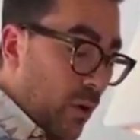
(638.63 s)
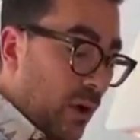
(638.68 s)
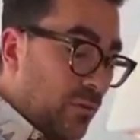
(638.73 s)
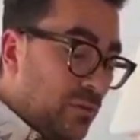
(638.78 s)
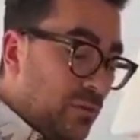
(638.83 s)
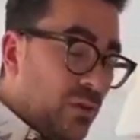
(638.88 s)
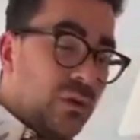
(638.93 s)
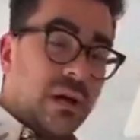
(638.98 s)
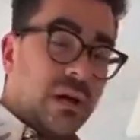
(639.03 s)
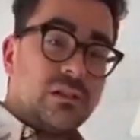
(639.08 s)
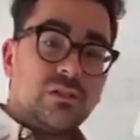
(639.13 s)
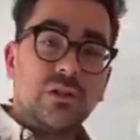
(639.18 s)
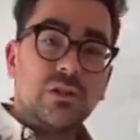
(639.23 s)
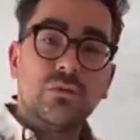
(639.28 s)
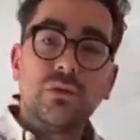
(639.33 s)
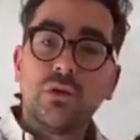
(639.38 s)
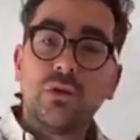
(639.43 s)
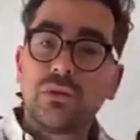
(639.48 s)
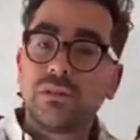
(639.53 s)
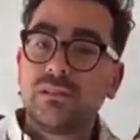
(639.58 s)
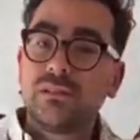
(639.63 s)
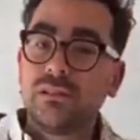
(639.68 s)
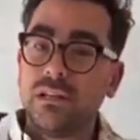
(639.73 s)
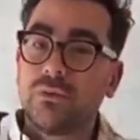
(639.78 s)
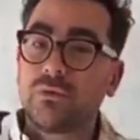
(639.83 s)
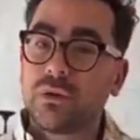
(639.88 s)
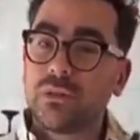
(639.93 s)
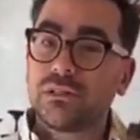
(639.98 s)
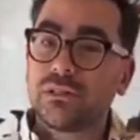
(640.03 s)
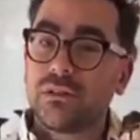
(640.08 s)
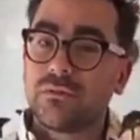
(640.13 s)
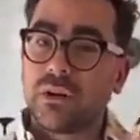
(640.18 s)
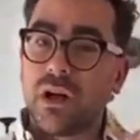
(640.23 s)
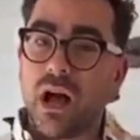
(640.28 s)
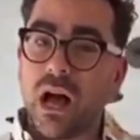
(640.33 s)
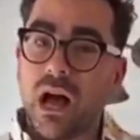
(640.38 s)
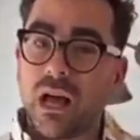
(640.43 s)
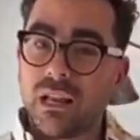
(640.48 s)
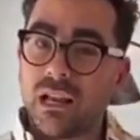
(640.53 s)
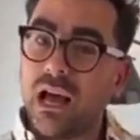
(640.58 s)
if you guys don't know the secrets of a
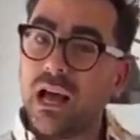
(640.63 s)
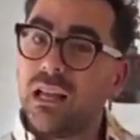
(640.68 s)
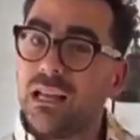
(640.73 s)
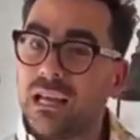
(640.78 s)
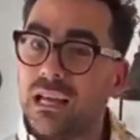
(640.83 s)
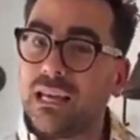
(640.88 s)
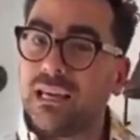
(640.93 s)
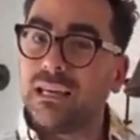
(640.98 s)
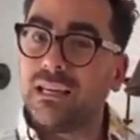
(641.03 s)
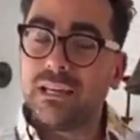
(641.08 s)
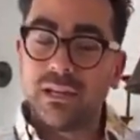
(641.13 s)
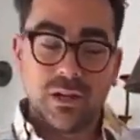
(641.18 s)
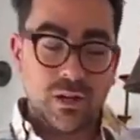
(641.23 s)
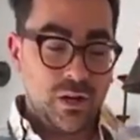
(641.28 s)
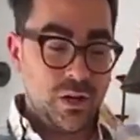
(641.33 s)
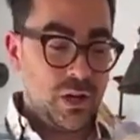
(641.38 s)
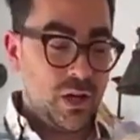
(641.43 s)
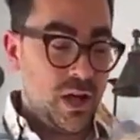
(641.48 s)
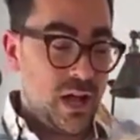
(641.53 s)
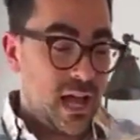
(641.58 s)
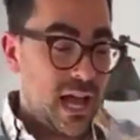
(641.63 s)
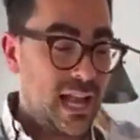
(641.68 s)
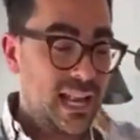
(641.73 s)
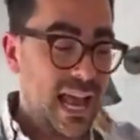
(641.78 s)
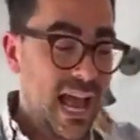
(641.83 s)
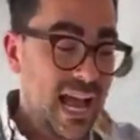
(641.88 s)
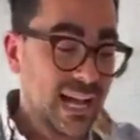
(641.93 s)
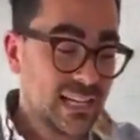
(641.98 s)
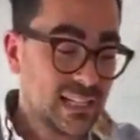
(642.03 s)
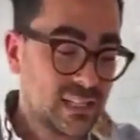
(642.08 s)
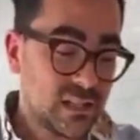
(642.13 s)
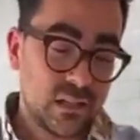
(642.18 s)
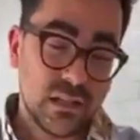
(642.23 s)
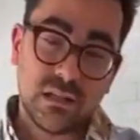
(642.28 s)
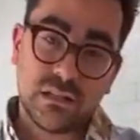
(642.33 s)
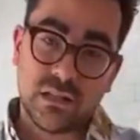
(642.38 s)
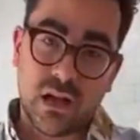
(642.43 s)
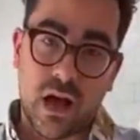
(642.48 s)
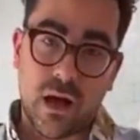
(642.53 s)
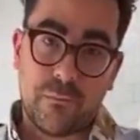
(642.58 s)
hot honey, an excellent
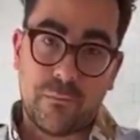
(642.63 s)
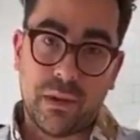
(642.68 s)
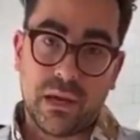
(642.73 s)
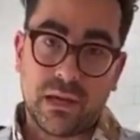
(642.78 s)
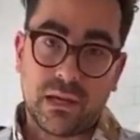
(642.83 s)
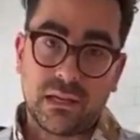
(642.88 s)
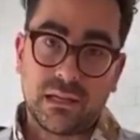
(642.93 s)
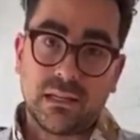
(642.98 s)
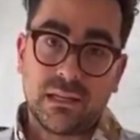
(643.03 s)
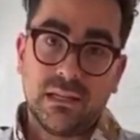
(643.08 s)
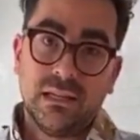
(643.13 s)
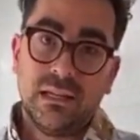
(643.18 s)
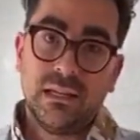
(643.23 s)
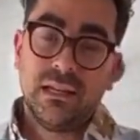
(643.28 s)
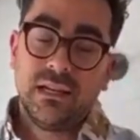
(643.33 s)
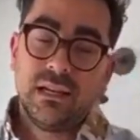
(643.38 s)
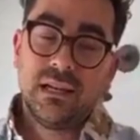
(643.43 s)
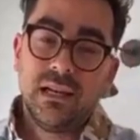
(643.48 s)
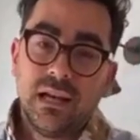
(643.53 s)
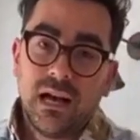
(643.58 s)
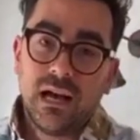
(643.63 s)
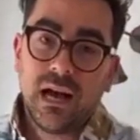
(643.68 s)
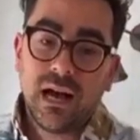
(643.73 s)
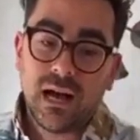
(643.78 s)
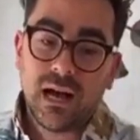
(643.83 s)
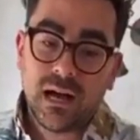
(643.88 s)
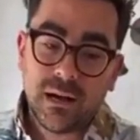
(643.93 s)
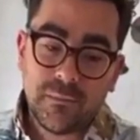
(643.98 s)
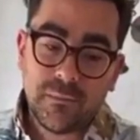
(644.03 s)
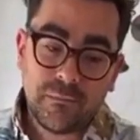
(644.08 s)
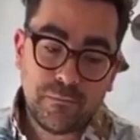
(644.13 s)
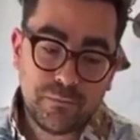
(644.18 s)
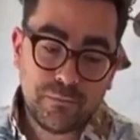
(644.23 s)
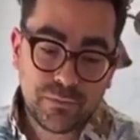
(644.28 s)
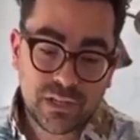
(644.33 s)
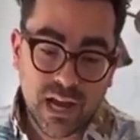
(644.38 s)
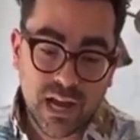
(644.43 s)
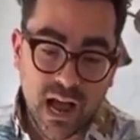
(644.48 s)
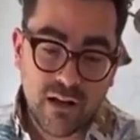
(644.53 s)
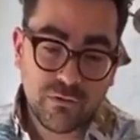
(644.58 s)
topping to
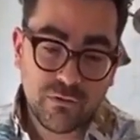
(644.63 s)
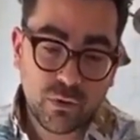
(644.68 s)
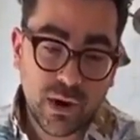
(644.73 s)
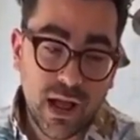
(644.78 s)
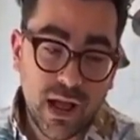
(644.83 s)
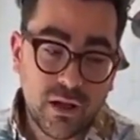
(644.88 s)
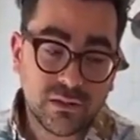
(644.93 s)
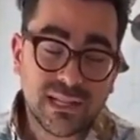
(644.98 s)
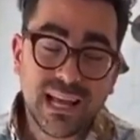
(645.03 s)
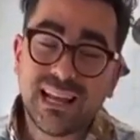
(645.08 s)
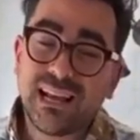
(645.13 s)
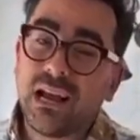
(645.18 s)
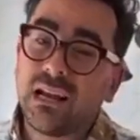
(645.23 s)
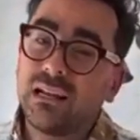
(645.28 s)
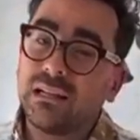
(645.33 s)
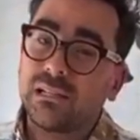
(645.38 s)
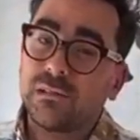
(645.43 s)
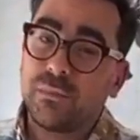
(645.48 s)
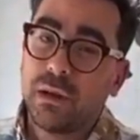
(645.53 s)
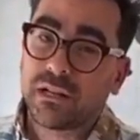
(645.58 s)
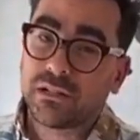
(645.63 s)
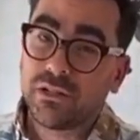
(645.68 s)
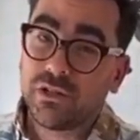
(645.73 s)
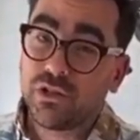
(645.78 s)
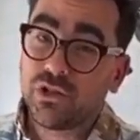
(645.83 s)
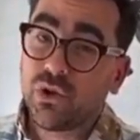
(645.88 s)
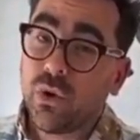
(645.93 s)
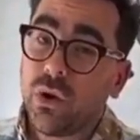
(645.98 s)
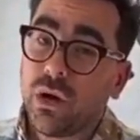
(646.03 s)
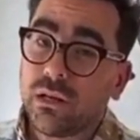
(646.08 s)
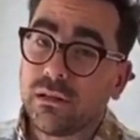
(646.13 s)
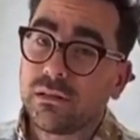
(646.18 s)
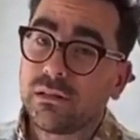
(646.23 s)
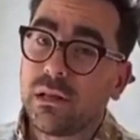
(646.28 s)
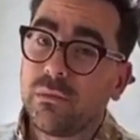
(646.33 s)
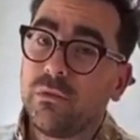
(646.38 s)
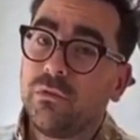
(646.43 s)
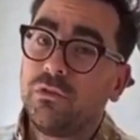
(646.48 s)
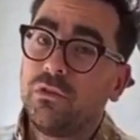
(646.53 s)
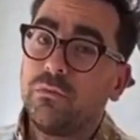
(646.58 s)
have around, an unexpected choice.
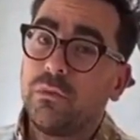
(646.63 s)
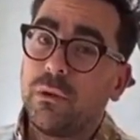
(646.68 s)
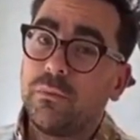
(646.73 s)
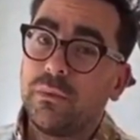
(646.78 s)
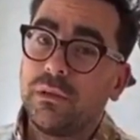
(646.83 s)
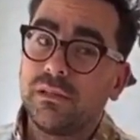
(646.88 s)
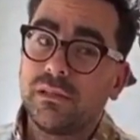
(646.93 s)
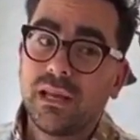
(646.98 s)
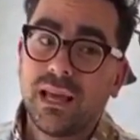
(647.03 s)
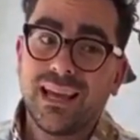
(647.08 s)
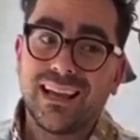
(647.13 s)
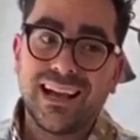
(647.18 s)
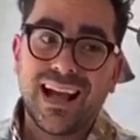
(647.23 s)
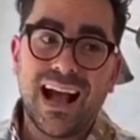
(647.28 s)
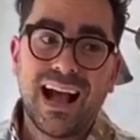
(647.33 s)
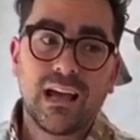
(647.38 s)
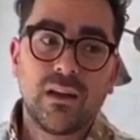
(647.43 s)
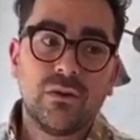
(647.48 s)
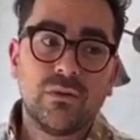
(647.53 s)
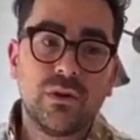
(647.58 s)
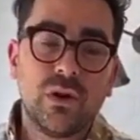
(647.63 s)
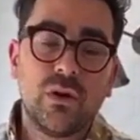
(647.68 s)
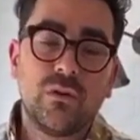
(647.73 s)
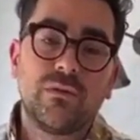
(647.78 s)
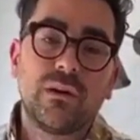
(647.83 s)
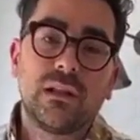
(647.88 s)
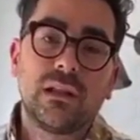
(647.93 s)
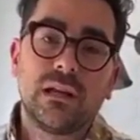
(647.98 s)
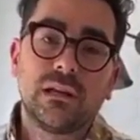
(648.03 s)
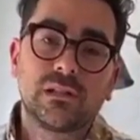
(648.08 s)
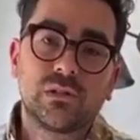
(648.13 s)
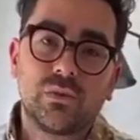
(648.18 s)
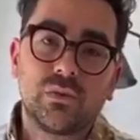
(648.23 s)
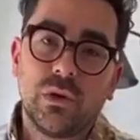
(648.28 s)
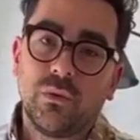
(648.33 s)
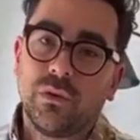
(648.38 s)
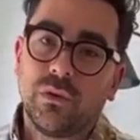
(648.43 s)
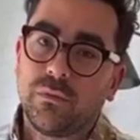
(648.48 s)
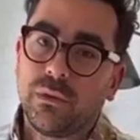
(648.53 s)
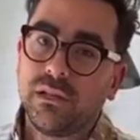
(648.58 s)
Some of you might be saying, I don't know if I like sweet
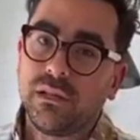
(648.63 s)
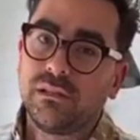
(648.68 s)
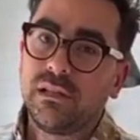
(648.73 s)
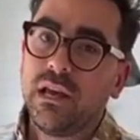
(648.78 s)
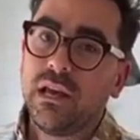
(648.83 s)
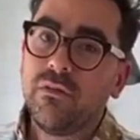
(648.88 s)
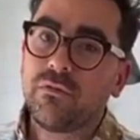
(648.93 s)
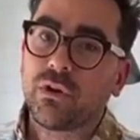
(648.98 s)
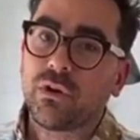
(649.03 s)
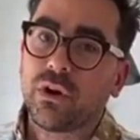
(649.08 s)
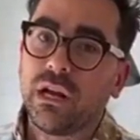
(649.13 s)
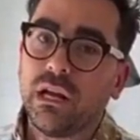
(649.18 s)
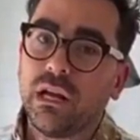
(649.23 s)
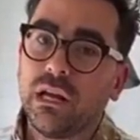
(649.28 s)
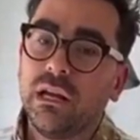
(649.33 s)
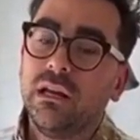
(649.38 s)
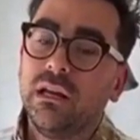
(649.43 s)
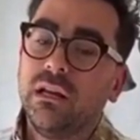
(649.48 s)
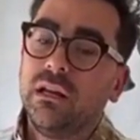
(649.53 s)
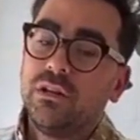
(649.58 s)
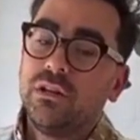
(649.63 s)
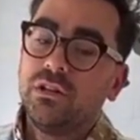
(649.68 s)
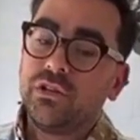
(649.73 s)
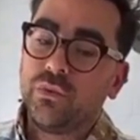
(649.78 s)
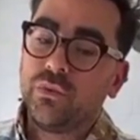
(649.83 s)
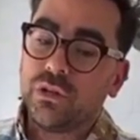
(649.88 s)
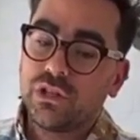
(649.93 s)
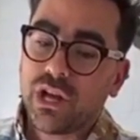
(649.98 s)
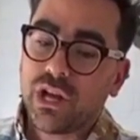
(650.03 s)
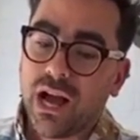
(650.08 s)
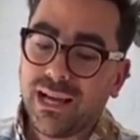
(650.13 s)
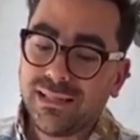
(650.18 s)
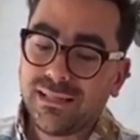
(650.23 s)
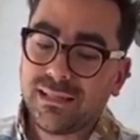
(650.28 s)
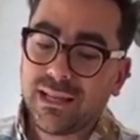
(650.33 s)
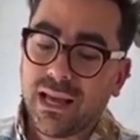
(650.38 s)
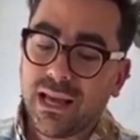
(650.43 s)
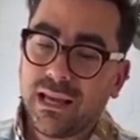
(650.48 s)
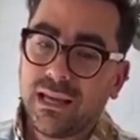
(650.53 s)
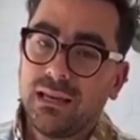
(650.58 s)
with my savory, to which I
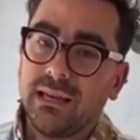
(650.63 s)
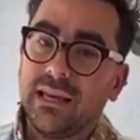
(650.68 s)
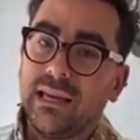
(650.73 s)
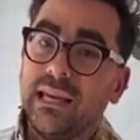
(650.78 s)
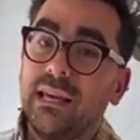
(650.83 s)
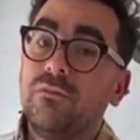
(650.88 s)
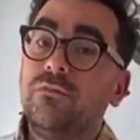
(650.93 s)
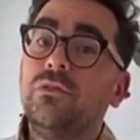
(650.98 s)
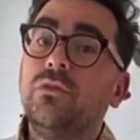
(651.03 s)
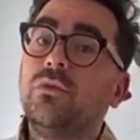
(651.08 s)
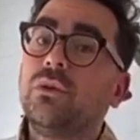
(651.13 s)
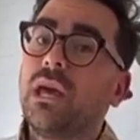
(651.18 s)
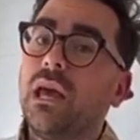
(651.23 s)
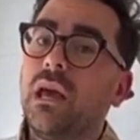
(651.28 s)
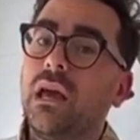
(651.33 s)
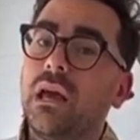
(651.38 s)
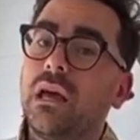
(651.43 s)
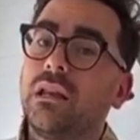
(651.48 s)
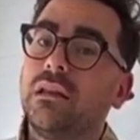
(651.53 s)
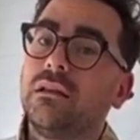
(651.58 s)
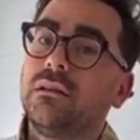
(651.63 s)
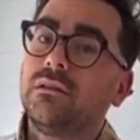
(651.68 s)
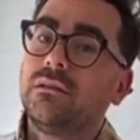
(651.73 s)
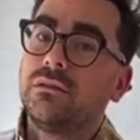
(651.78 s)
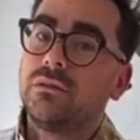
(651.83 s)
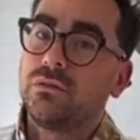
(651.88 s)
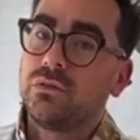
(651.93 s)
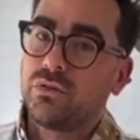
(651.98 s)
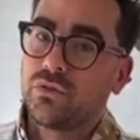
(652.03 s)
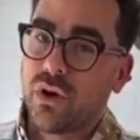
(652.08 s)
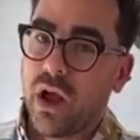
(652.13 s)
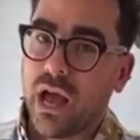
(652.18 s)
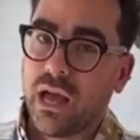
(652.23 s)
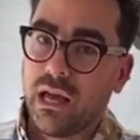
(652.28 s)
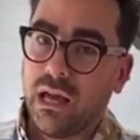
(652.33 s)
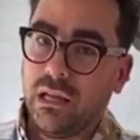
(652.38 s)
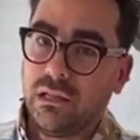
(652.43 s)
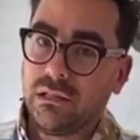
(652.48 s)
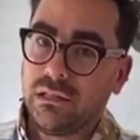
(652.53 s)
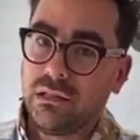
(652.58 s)
say, if you can, try
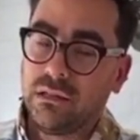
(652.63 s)
it.